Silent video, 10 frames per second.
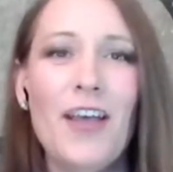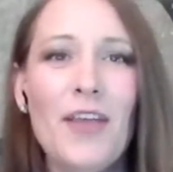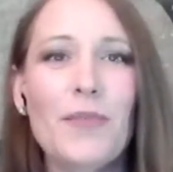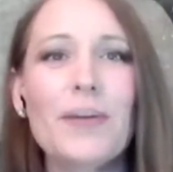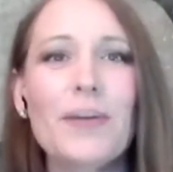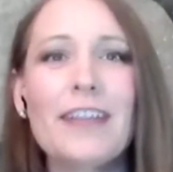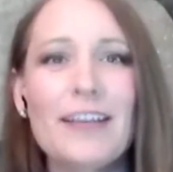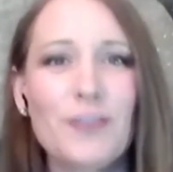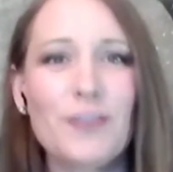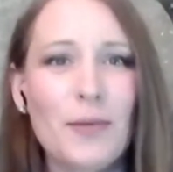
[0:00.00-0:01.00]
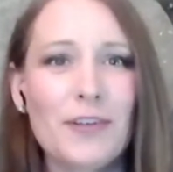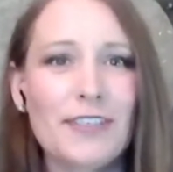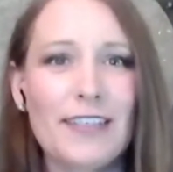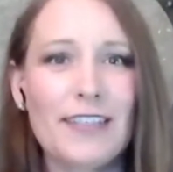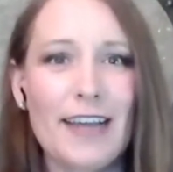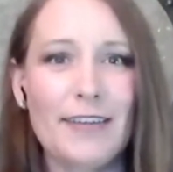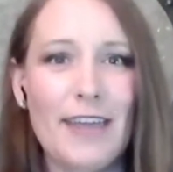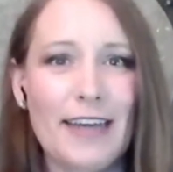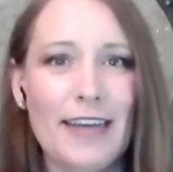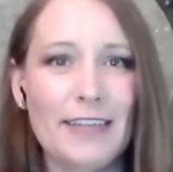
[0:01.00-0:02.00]
The Royal Astronomical
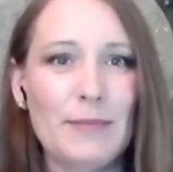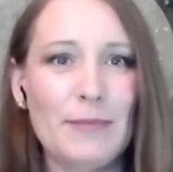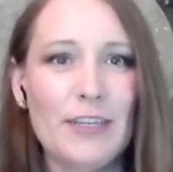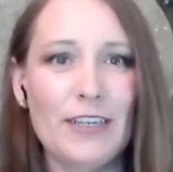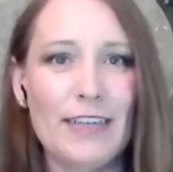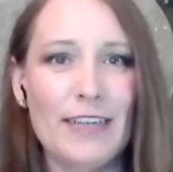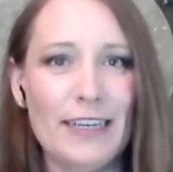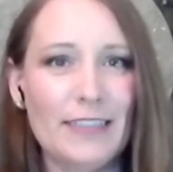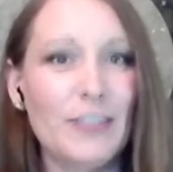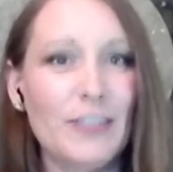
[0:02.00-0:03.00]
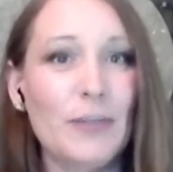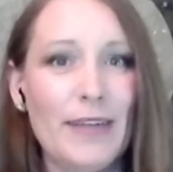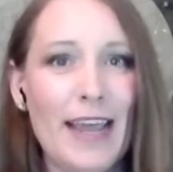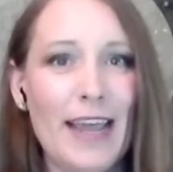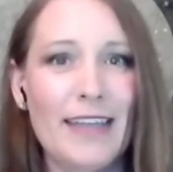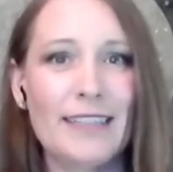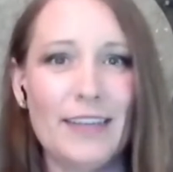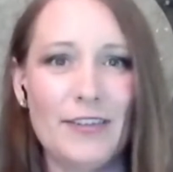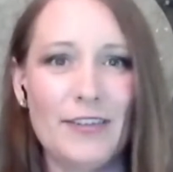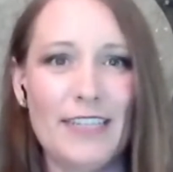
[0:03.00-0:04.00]
Society of Canada's mission is to
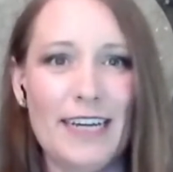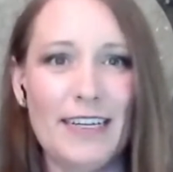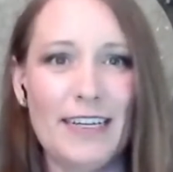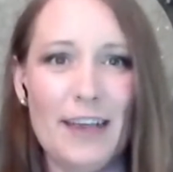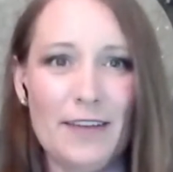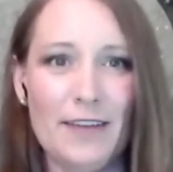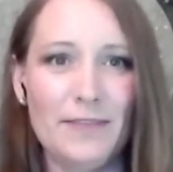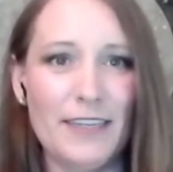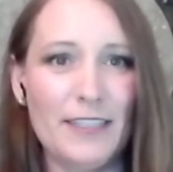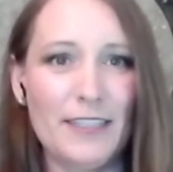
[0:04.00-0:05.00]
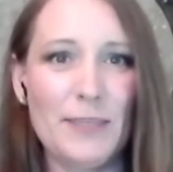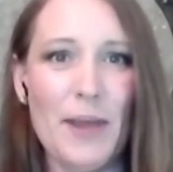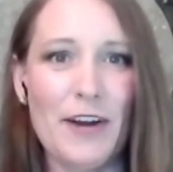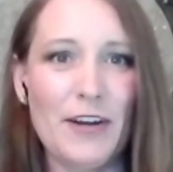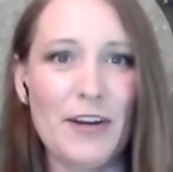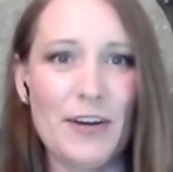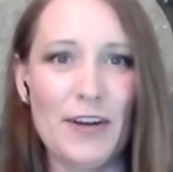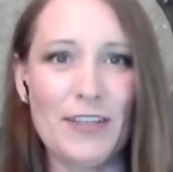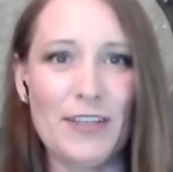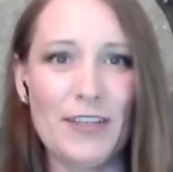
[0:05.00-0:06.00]
enhance understanding of and inspire
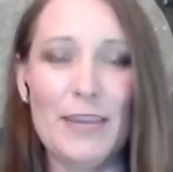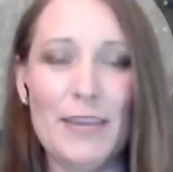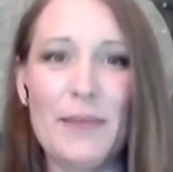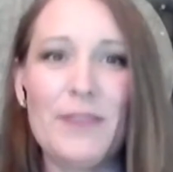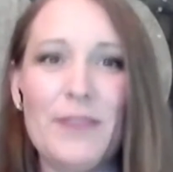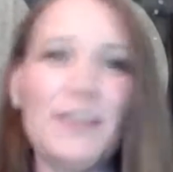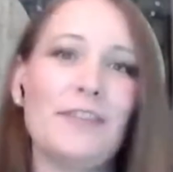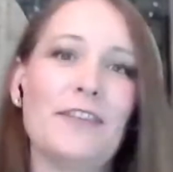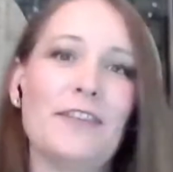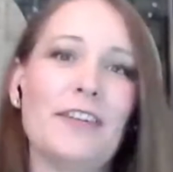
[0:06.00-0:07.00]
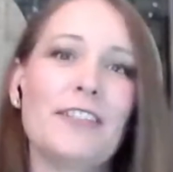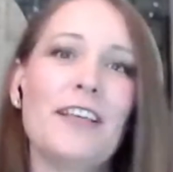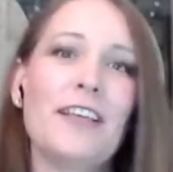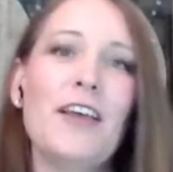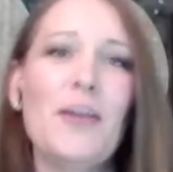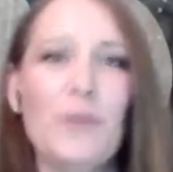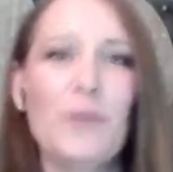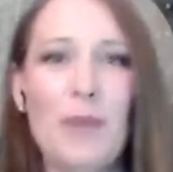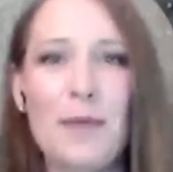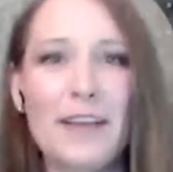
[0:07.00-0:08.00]
curiosity about the universe
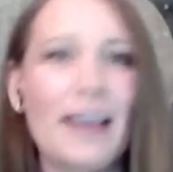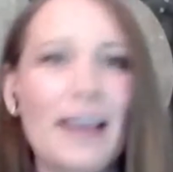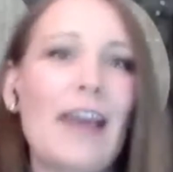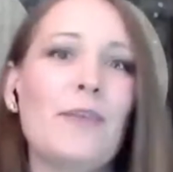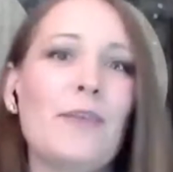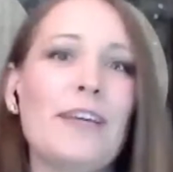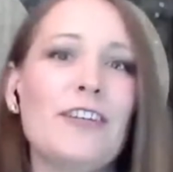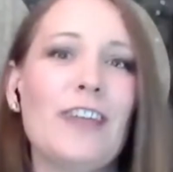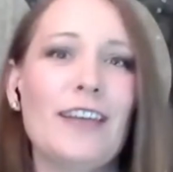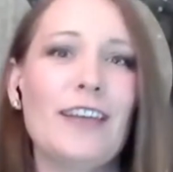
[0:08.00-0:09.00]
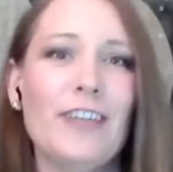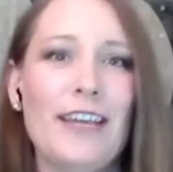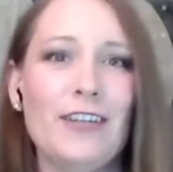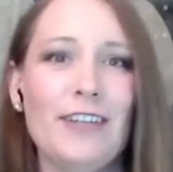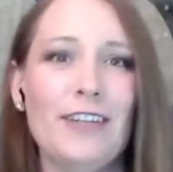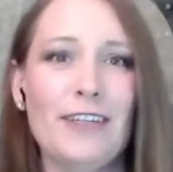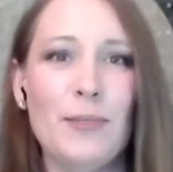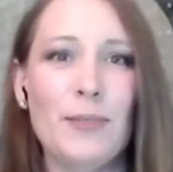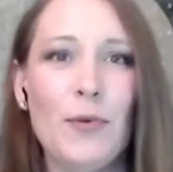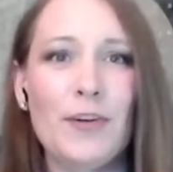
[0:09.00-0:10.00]
through public outreach, education,
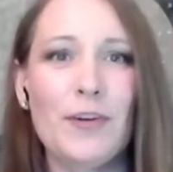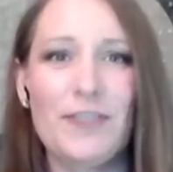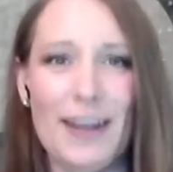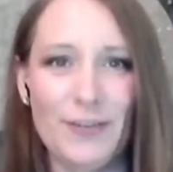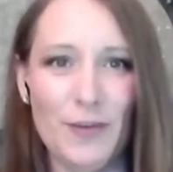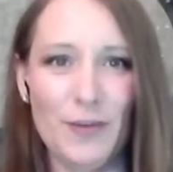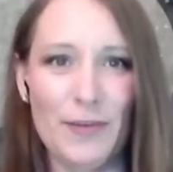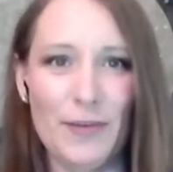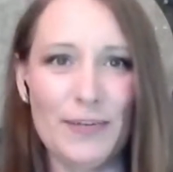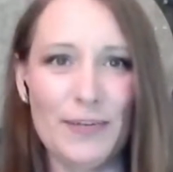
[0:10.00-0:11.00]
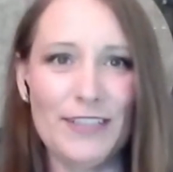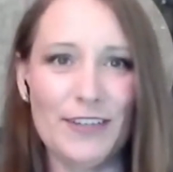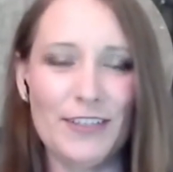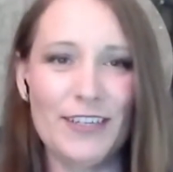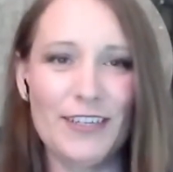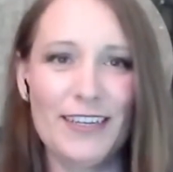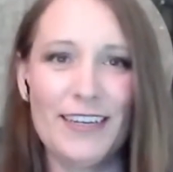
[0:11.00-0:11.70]
and support for astronomical research,